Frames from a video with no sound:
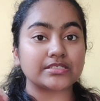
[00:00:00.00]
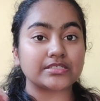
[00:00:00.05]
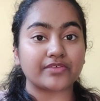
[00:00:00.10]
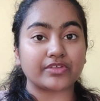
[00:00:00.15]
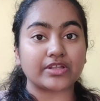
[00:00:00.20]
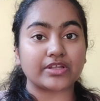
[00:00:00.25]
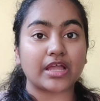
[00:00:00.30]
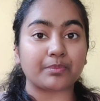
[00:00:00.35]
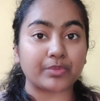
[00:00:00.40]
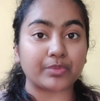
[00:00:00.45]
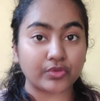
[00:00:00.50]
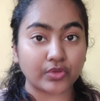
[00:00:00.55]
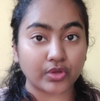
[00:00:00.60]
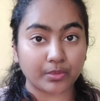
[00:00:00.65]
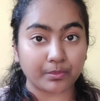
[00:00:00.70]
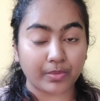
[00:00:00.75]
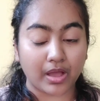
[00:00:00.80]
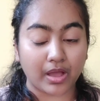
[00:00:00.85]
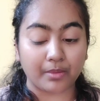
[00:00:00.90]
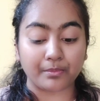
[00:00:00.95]
developing your
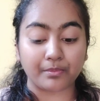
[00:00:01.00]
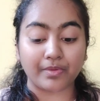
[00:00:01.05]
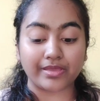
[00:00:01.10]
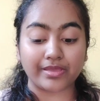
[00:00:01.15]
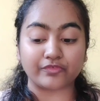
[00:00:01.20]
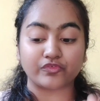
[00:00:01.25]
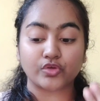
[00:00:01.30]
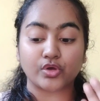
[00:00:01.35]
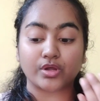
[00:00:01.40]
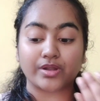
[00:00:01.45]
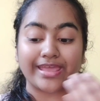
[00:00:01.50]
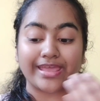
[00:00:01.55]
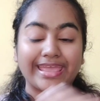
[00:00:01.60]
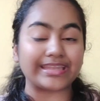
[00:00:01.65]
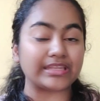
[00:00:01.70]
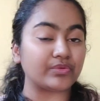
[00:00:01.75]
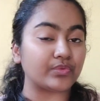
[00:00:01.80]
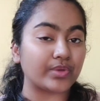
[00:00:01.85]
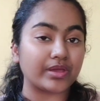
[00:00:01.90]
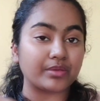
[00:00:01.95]
bump, if you're
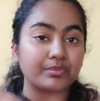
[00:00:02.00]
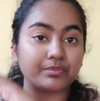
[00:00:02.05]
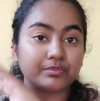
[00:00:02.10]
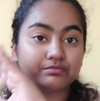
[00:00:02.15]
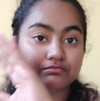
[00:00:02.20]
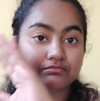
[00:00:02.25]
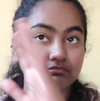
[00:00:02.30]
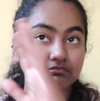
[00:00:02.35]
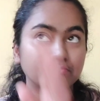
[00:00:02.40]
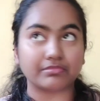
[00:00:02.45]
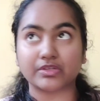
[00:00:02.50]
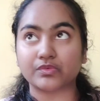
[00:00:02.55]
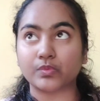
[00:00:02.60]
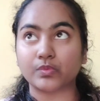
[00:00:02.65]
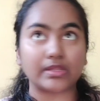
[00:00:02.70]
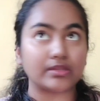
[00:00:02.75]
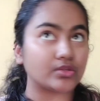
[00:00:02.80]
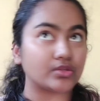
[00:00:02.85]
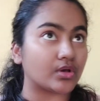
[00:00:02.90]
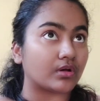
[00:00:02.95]
anywhere
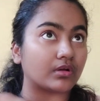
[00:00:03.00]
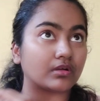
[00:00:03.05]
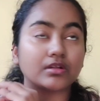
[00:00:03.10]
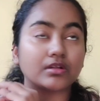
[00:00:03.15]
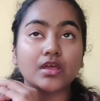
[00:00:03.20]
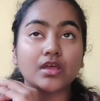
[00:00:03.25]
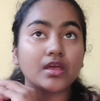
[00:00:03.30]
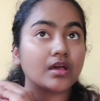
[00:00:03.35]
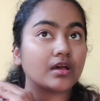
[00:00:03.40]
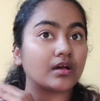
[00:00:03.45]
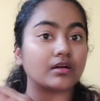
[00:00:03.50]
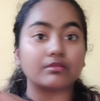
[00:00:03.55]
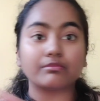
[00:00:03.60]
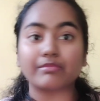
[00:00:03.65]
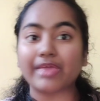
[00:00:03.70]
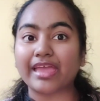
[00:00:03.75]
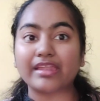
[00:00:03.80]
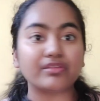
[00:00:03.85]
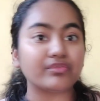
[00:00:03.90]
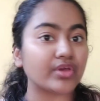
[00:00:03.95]

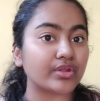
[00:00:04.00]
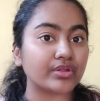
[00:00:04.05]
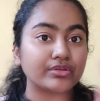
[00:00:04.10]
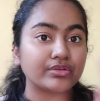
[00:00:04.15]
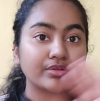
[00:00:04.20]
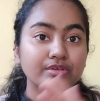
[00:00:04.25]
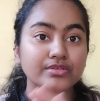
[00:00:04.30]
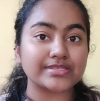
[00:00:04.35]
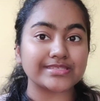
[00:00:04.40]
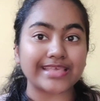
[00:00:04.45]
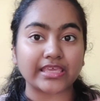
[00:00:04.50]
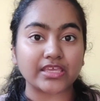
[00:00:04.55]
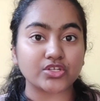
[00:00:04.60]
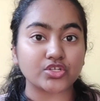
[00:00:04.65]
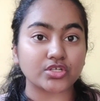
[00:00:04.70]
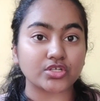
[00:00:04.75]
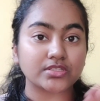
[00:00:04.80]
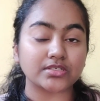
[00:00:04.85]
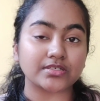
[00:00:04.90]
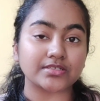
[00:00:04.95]
in your second
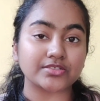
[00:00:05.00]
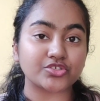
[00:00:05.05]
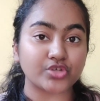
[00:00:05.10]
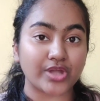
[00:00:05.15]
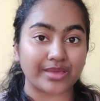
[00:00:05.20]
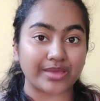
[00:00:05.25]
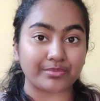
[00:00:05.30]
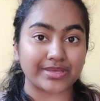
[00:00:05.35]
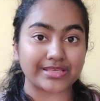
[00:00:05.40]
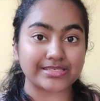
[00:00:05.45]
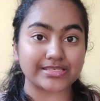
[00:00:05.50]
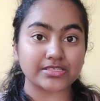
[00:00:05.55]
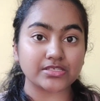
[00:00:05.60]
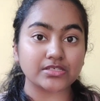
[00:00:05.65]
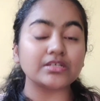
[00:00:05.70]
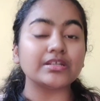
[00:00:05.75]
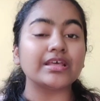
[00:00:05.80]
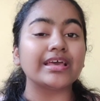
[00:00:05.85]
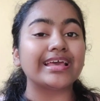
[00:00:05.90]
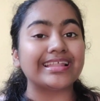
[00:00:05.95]
or third trimester,